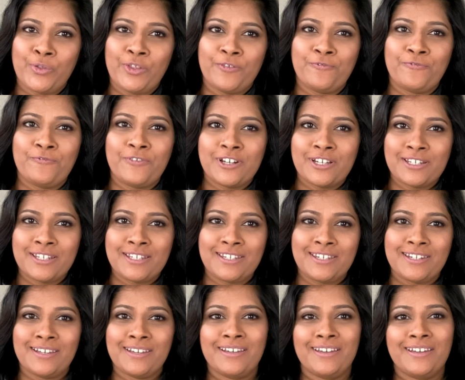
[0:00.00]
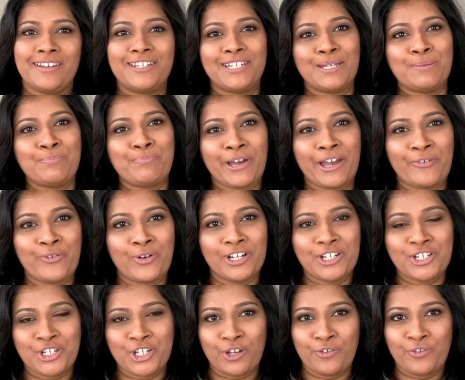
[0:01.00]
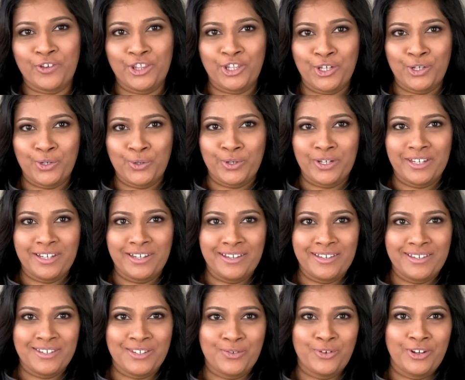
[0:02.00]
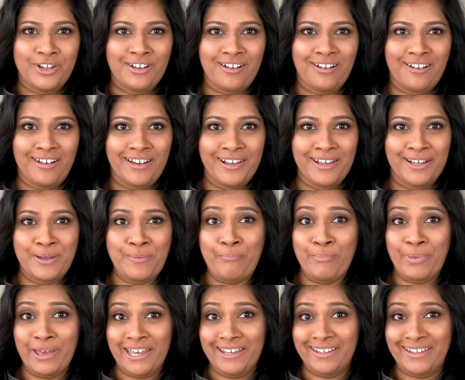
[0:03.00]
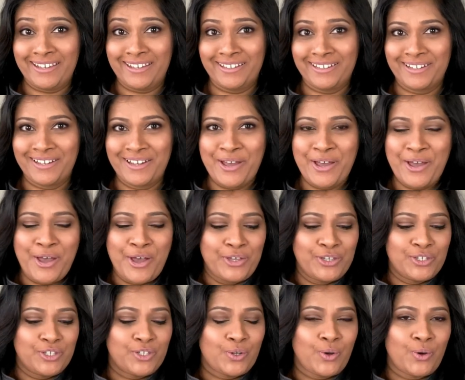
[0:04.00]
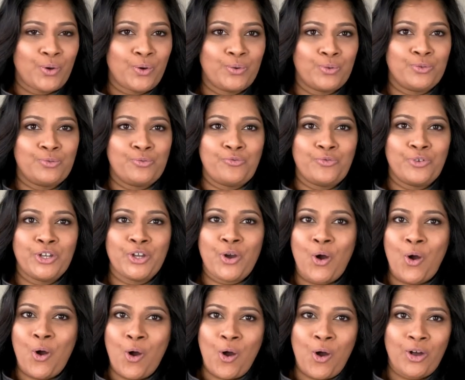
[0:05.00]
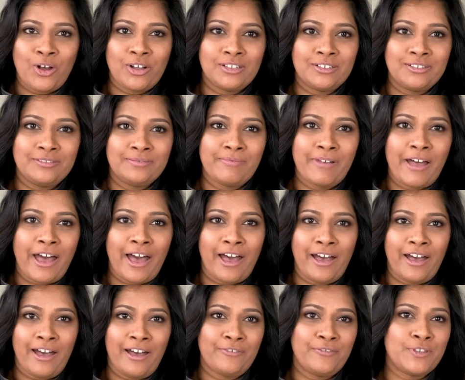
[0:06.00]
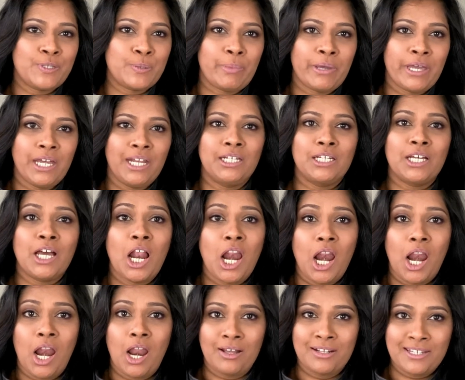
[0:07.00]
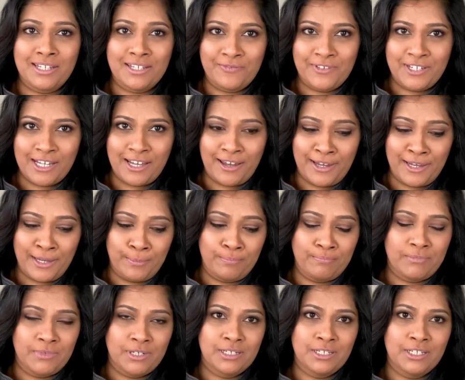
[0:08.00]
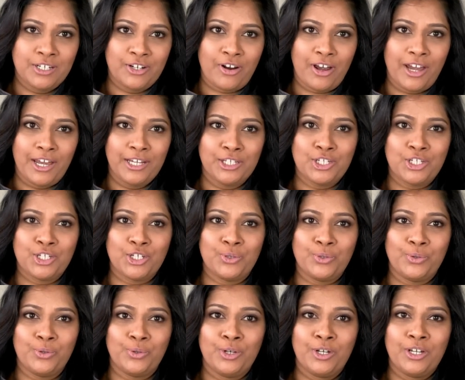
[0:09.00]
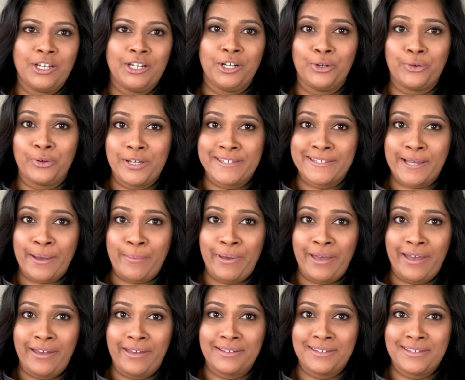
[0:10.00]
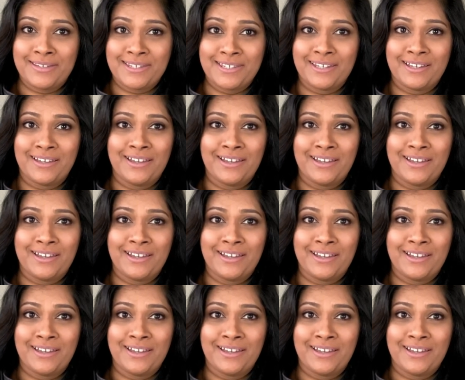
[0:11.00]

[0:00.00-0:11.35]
the first tip I want to share with you is regarding baking. So we all have spent lots of time trying to grease our pans,